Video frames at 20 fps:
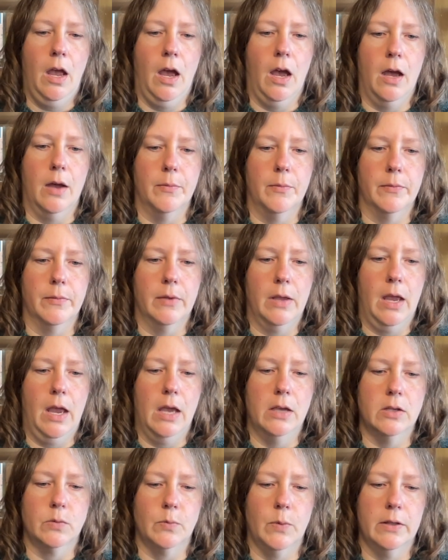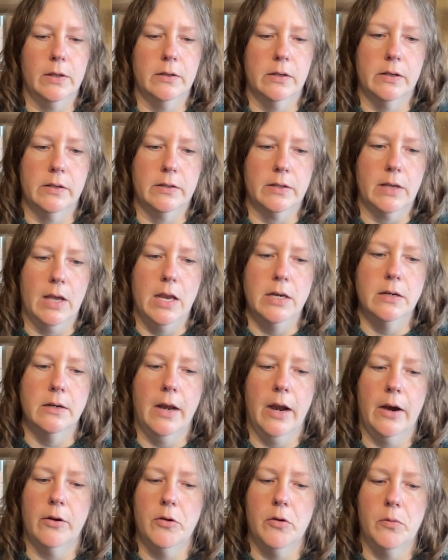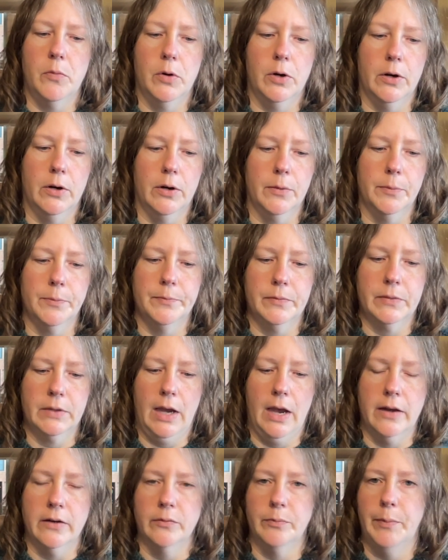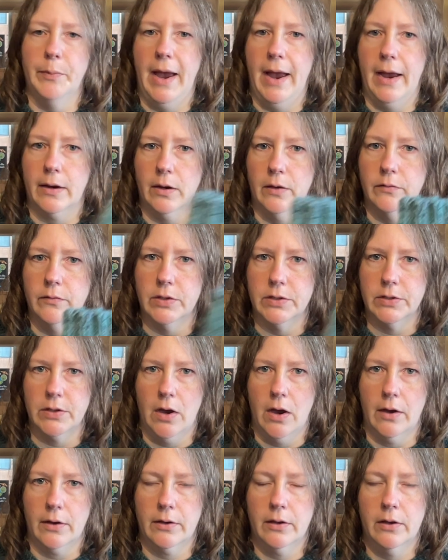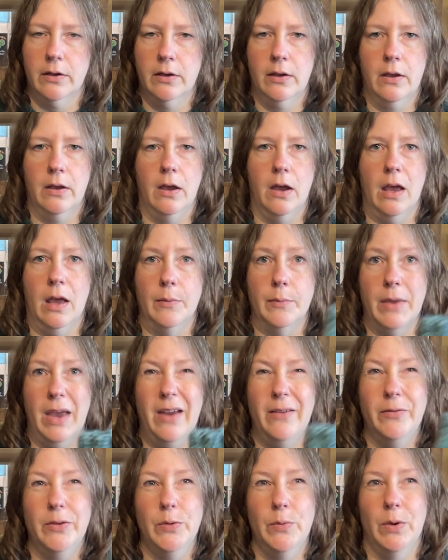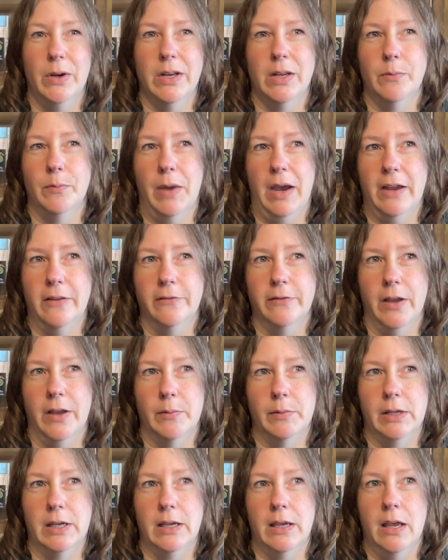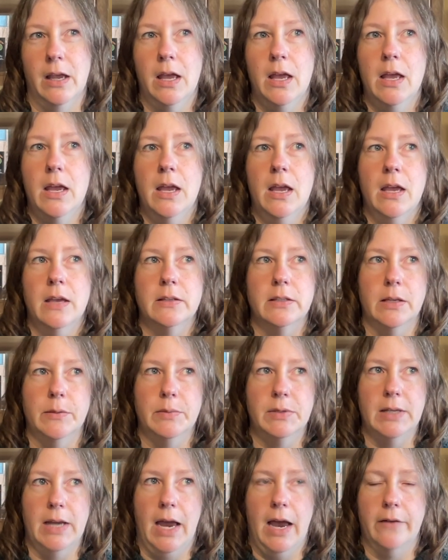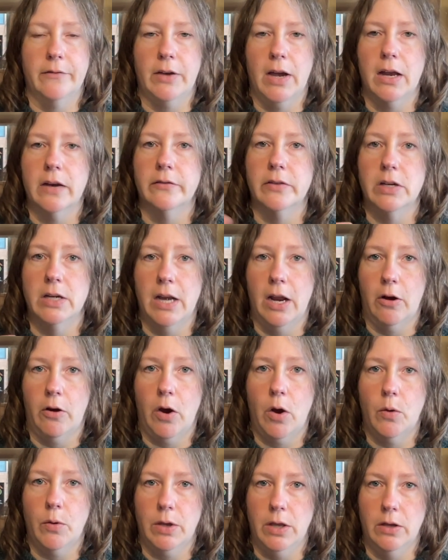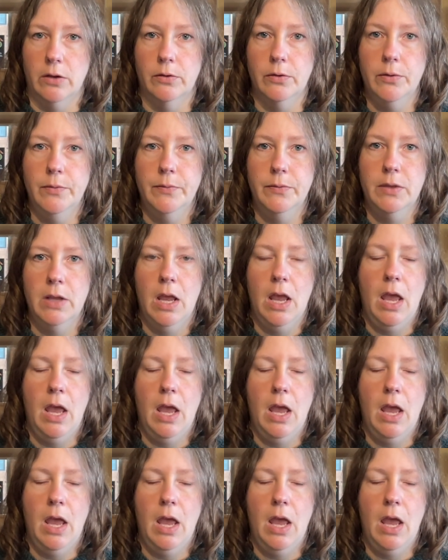um, as well as a narrower kind of back of the sock. Um, everyone in my family seems to have kind of a narrow heel,